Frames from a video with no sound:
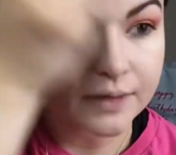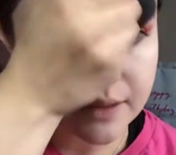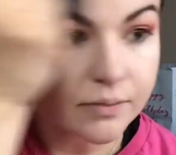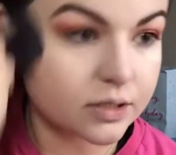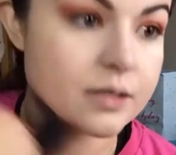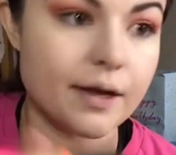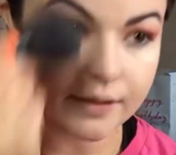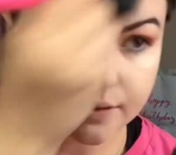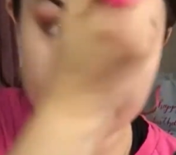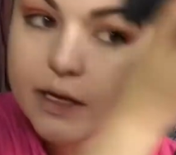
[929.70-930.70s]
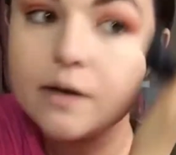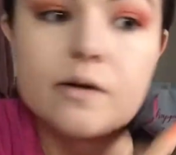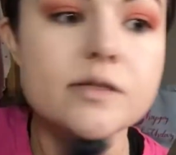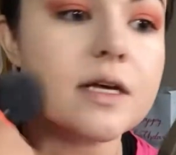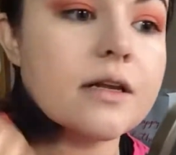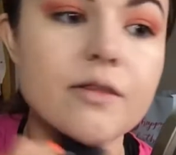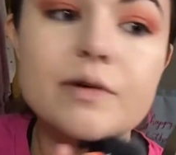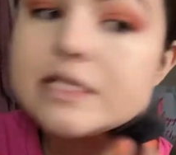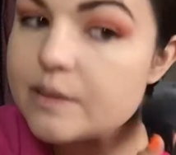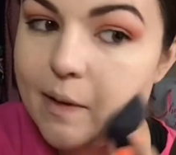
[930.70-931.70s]
Then I'm just kind of setting the
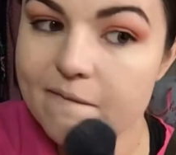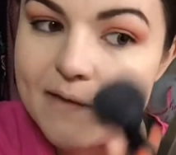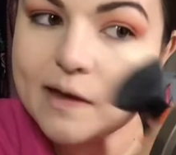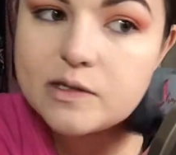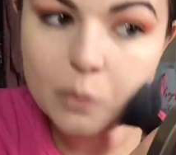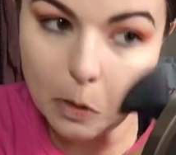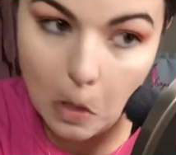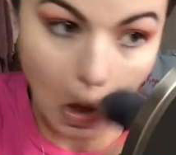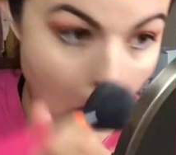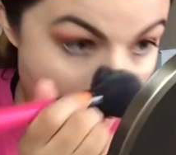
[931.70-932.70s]
rest of my face with